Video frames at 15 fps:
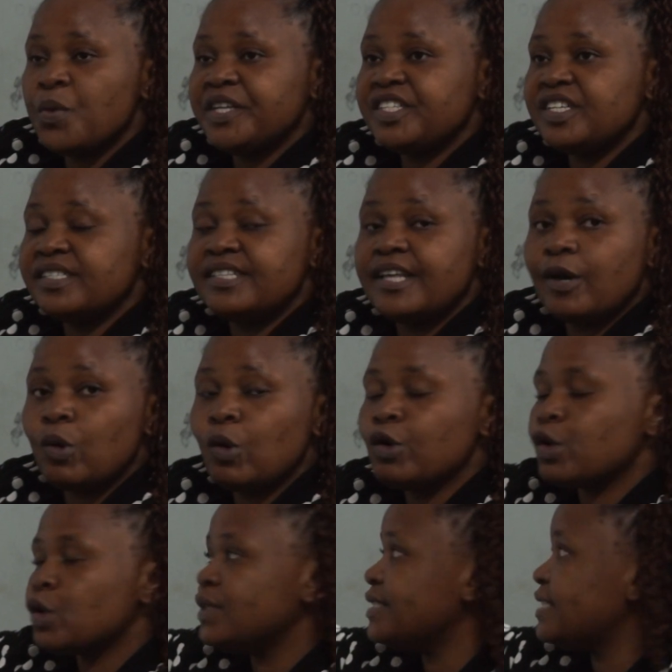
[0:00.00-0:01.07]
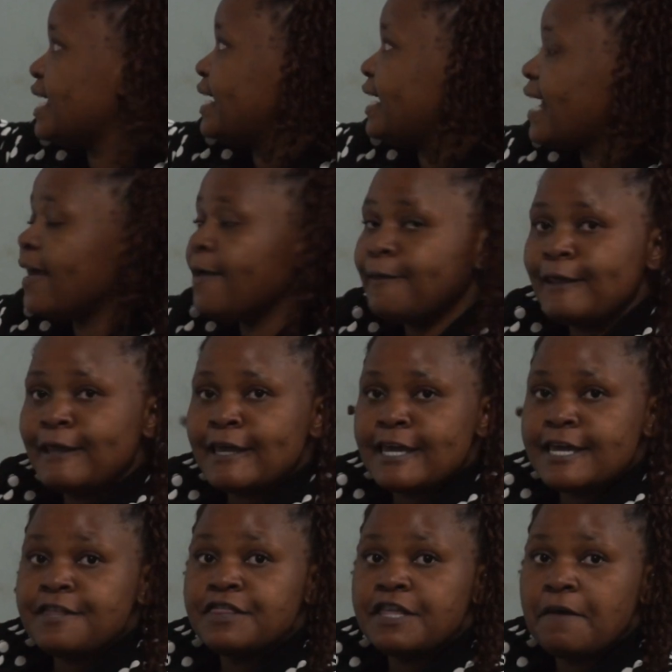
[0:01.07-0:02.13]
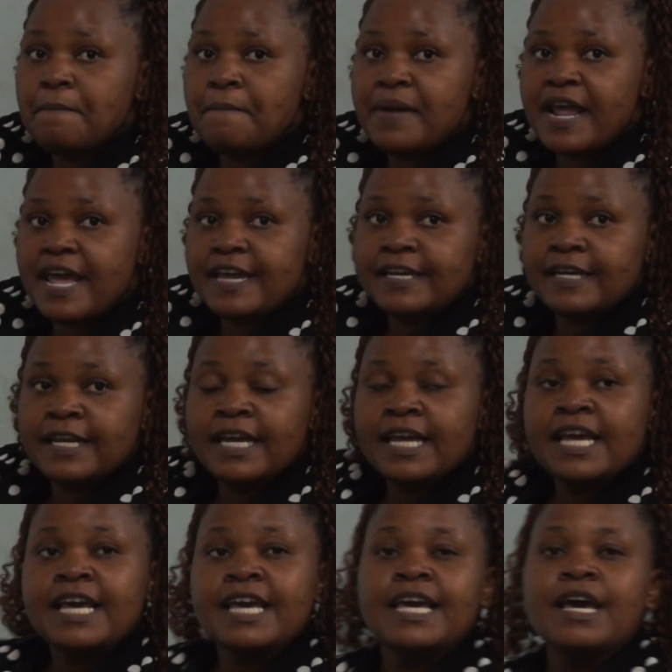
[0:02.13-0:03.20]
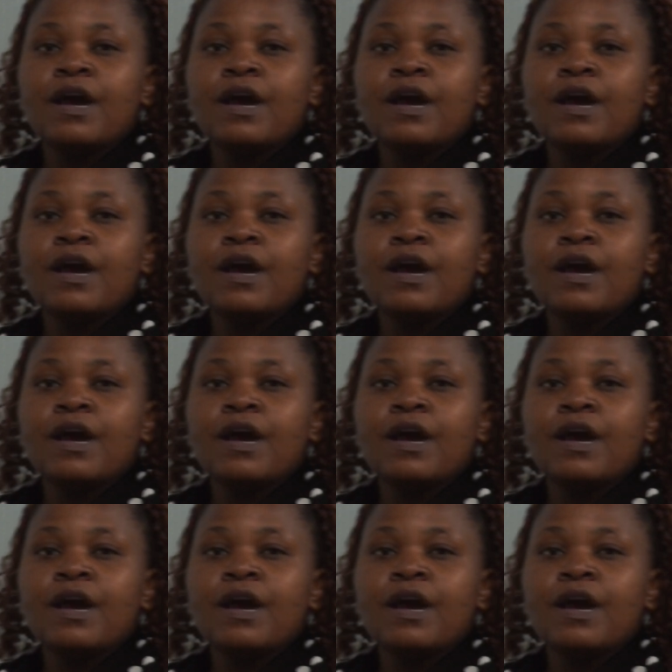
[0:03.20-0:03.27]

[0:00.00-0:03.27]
which is the control center in the brain,